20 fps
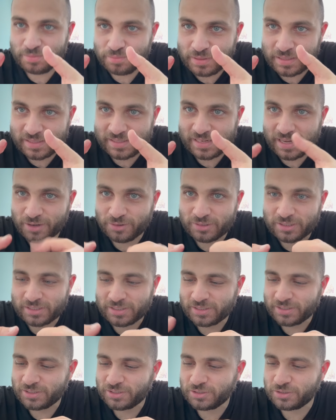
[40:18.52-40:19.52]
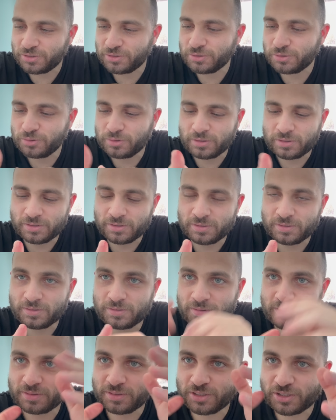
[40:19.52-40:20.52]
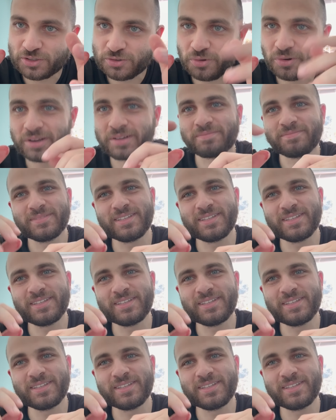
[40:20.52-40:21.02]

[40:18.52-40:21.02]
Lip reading: bits out to destroy.